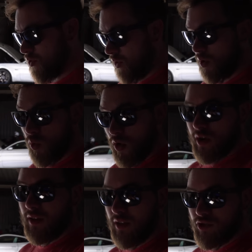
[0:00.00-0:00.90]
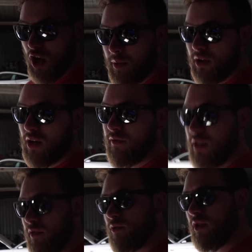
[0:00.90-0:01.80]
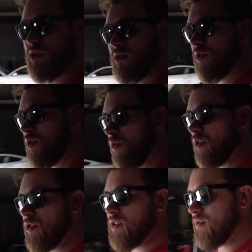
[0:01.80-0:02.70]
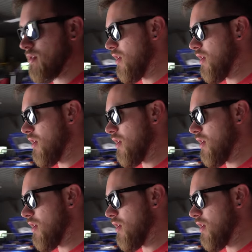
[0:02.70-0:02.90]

doing the work and then dropping it off to have it retuned, or just